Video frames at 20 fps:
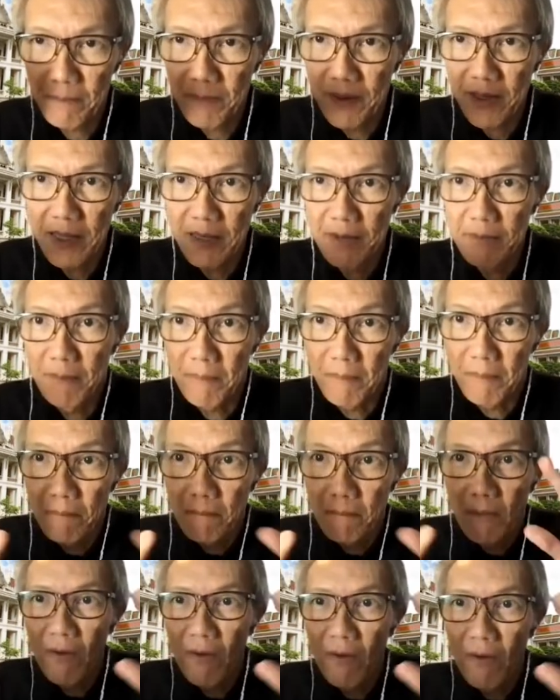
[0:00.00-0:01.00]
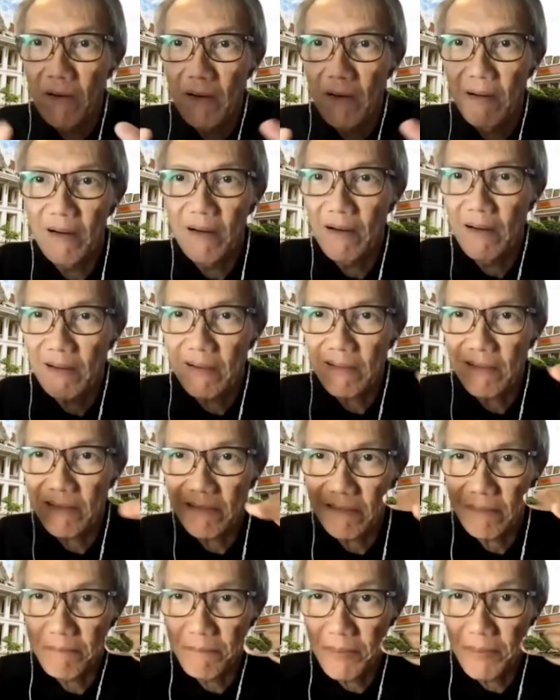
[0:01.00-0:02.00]
in more
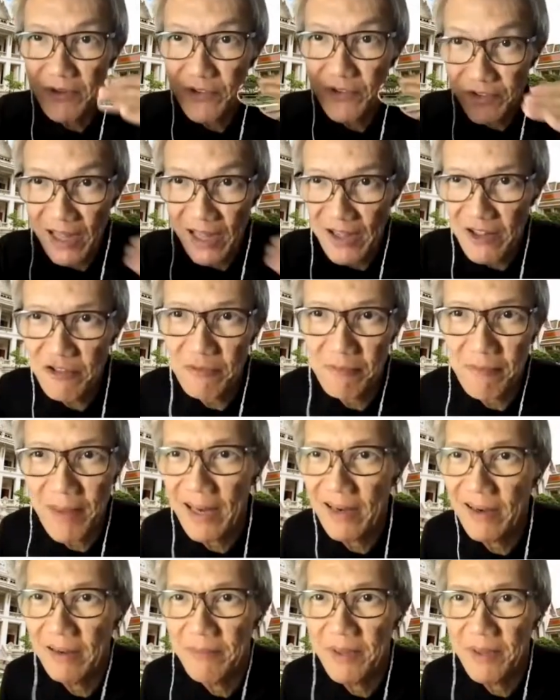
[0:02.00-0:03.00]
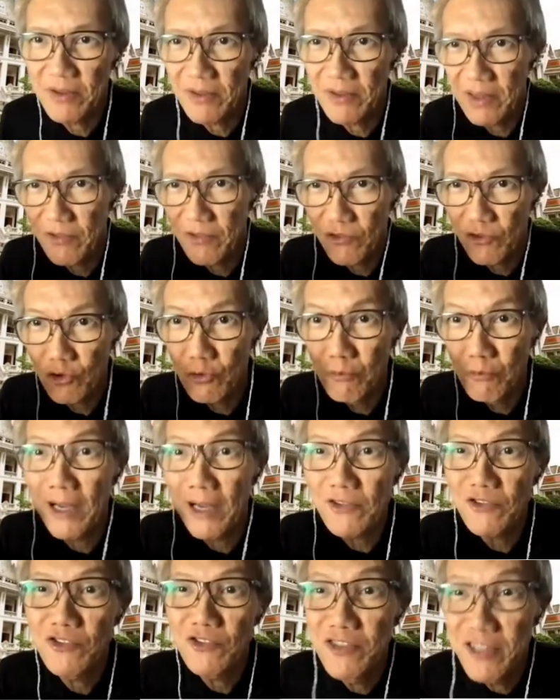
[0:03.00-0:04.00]
precise manner because it's too
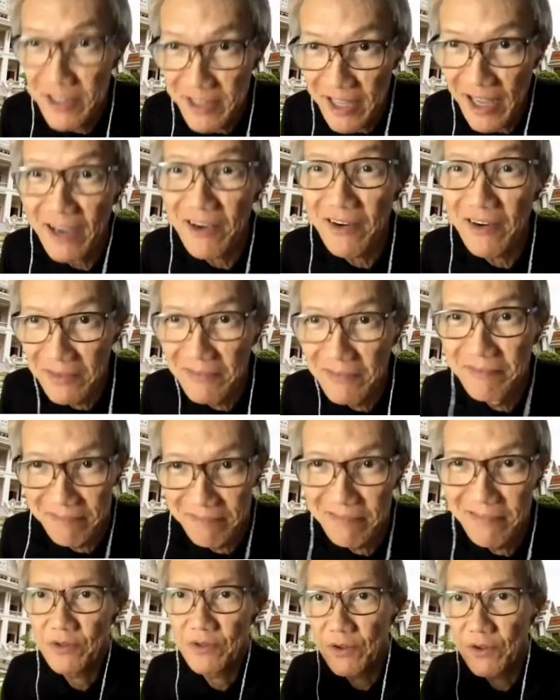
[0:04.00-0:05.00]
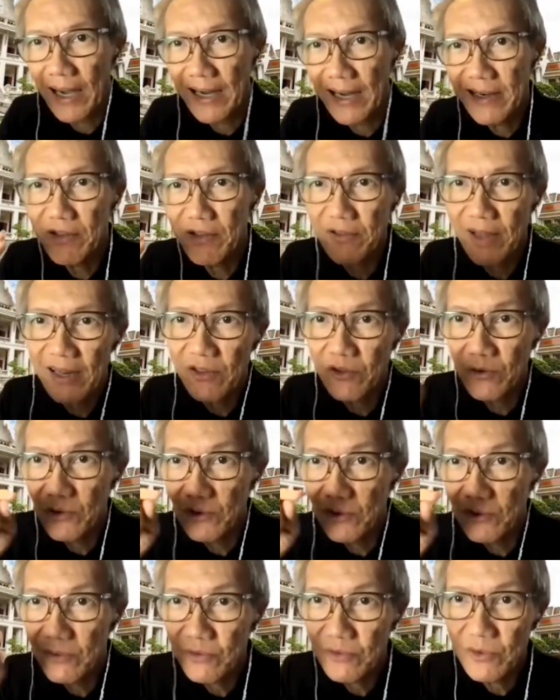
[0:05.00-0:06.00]
much detail. So I
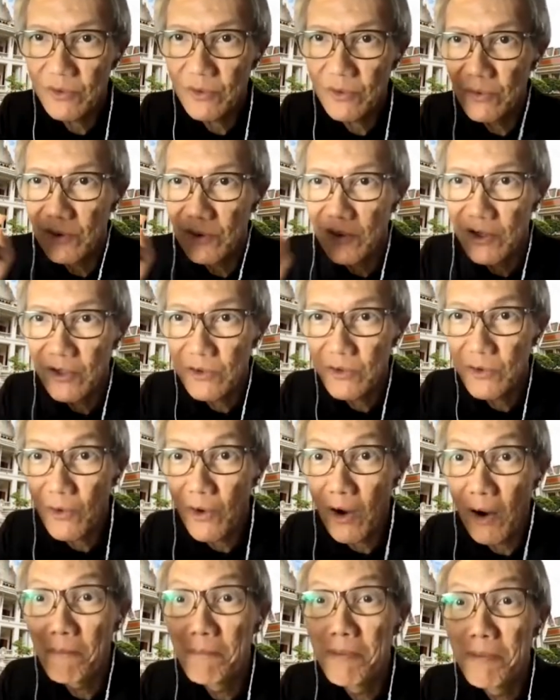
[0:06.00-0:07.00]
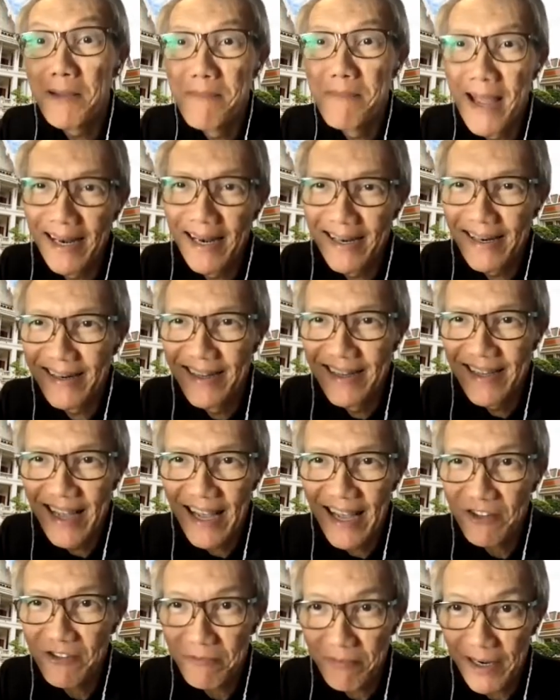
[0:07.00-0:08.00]
decided to complement the
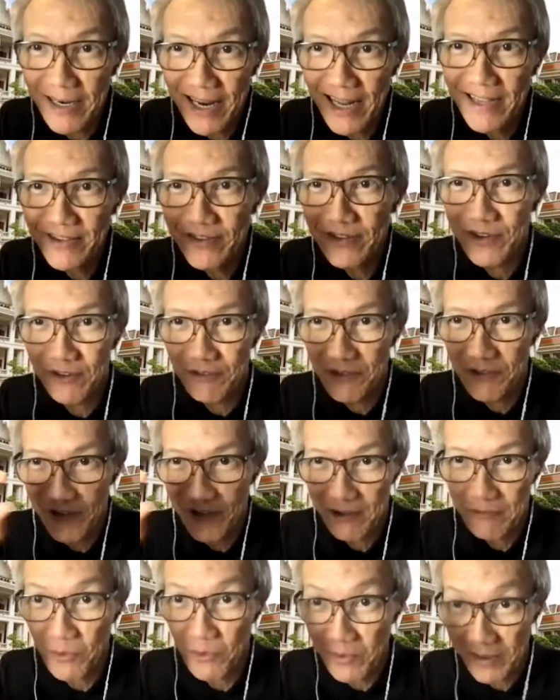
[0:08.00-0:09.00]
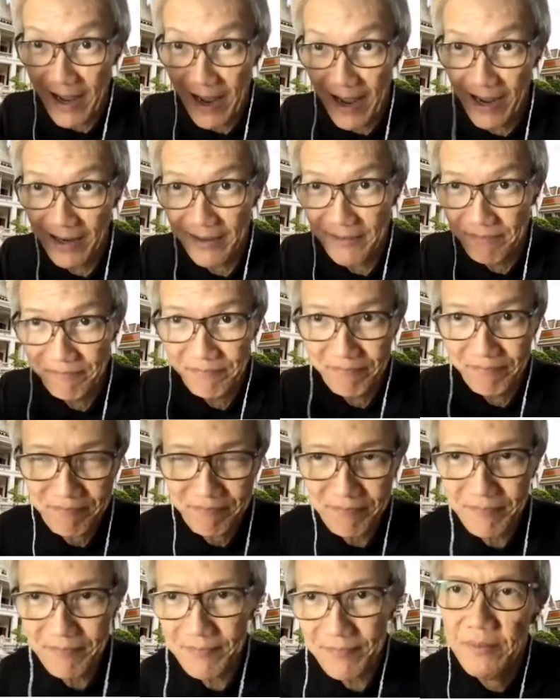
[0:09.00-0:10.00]
explanation of the textbook there.
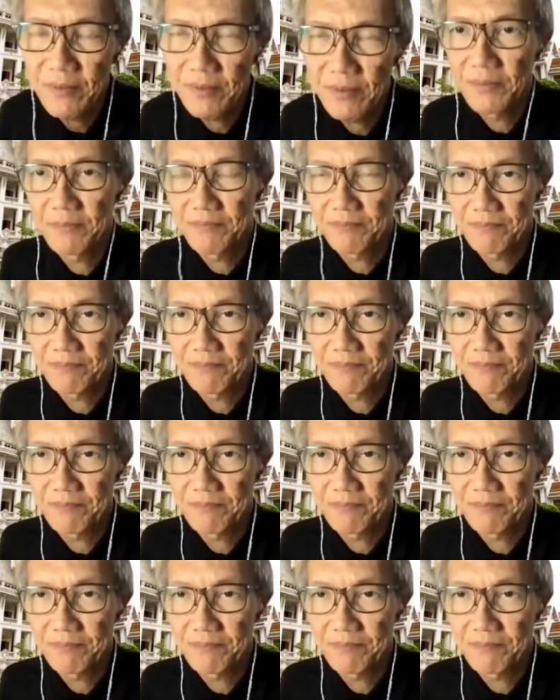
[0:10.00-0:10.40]
So,